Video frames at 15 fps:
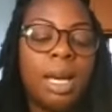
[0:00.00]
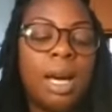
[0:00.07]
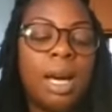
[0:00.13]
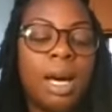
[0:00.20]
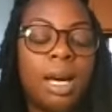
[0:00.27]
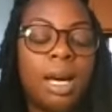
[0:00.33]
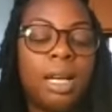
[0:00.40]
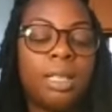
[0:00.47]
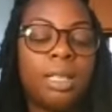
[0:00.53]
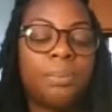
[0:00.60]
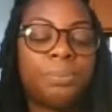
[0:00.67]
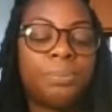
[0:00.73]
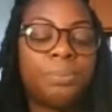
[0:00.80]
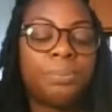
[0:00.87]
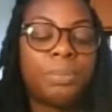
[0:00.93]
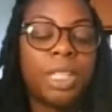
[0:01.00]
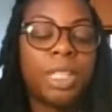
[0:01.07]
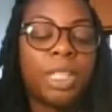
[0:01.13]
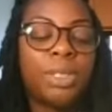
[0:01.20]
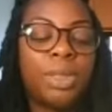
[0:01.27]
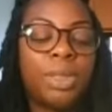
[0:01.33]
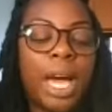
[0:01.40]
Um,
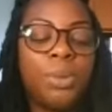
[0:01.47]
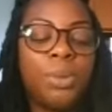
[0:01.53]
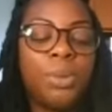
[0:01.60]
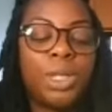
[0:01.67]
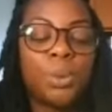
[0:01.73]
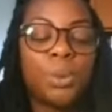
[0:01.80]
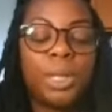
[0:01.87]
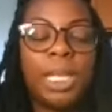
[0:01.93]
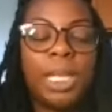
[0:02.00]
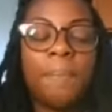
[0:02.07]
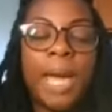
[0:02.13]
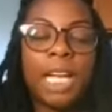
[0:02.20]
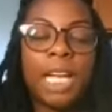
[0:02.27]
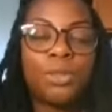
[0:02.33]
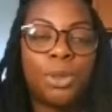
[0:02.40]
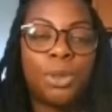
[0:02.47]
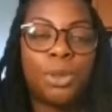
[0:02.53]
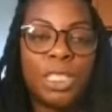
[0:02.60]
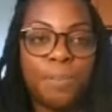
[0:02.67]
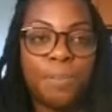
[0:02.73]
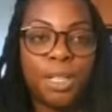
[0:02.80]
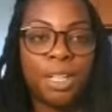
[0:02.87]
and so that was a really impactful
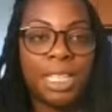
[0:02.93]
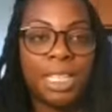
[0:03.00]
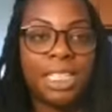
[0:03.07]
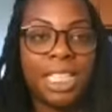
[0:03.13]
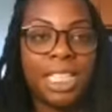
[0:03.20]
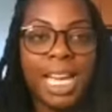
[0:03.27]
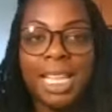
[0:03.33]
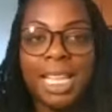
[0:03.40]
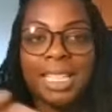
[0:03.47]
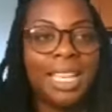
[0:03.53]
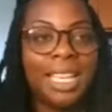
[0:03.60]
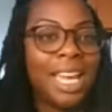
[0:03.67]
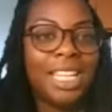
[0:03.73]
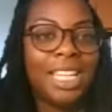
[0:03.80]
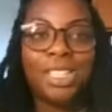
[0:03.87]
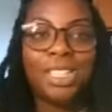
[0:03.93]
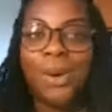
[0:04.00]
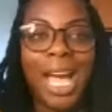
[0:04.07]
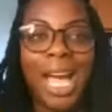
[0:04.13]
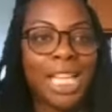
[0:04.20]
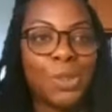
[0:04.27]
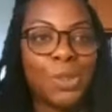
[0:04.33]
experience. Again, you know, I
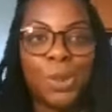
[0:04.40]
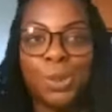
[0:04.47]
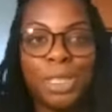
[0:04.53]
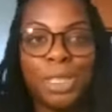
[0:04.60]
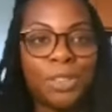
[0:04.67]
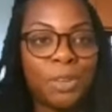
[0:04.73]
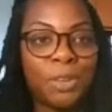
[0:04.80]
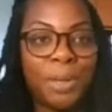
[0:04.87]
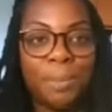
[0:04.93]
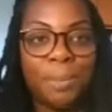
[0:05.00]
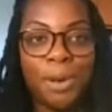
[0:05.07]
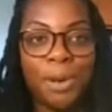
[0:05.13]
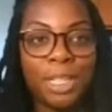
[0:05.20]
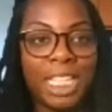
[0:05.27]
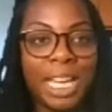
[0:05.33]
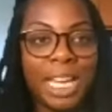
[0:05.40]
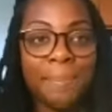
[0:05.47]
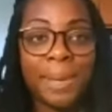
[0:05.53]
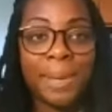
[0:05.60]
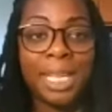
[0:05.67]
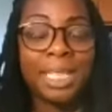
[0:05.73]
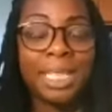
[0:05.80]
had to work with different people on
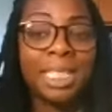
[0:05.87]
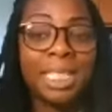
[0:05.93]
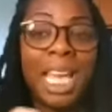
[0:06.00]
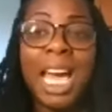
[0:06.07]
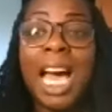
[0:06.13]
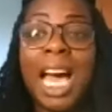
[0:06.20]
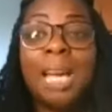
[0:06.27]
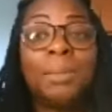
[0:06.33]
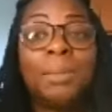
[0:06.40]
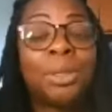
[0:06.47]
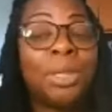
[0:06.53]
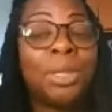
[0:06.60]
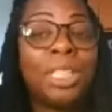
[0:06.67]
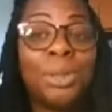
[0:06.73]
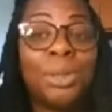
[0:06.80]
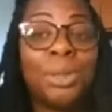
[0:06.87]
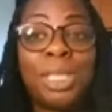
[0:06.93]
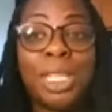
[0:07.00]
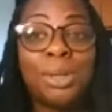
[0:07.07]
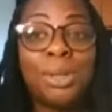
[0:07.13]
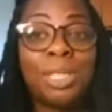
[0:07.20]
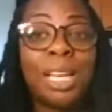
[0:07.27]
campus. I'm learning new
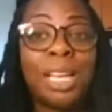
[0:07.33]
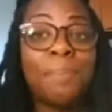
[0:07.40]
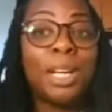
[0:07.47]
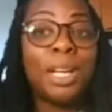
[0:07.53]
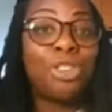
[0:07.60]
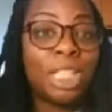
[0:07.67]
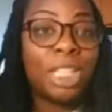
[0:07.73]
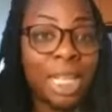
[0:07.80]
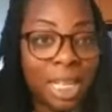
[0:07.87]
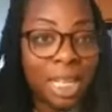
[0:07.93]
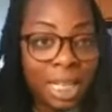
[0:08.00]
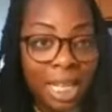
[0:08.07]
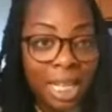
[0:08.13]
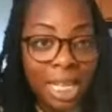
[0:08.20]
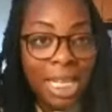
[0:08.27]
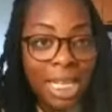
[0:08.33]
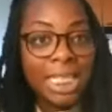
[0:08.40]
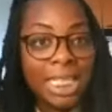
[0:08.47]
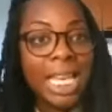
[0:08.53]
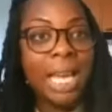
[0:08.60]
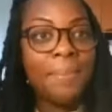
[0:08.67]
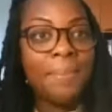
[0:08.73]
skills like budgeting, like
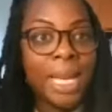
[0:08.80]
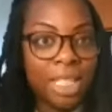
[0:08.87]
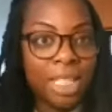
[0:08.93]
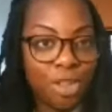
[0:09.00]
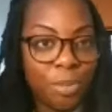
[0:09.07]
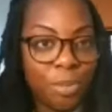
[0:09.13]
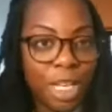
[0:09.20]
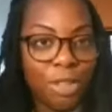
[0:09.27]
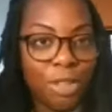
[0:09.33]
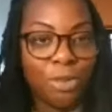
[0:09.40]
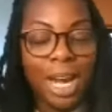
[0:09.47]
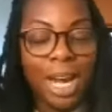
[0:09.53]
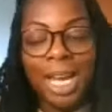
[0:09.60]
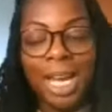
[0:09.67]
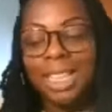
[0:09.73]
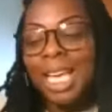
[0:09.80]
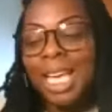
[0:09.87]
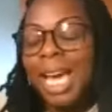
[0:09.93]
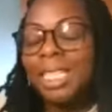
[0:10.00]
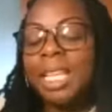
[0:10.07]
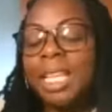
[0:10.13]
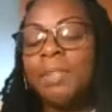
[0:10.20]
time management, right, that
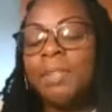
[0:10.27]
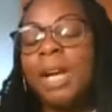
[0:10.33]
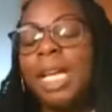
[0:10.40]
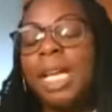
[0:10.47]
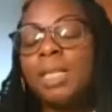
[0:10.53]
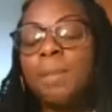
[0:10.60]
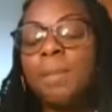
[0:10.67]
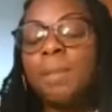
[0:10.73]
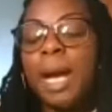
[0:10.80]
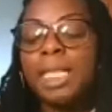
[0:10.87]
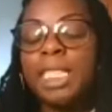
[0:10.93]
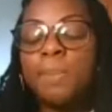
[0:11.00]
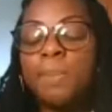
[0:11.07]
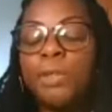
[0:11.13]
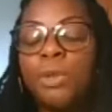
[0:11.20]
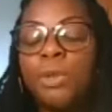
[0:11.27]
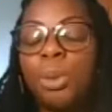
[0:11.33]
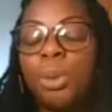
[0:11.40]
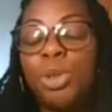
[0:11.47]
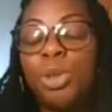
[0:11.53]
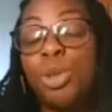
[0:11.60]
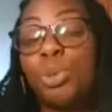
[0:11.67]
I've never had to practice before,
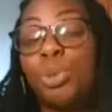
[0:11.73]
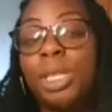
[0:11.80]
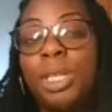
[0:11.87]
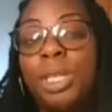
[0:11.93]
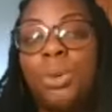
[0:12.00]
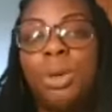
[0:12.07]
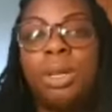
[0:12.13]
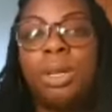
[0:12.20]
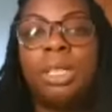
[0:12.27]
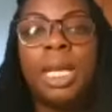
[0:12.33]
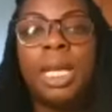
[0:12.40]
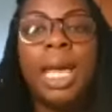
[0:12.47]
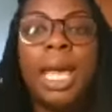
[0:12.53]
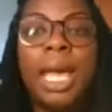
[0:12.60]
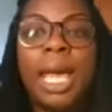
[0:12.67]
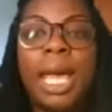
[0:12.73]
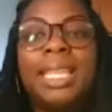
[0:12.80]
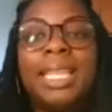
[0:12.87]
which was really cool. And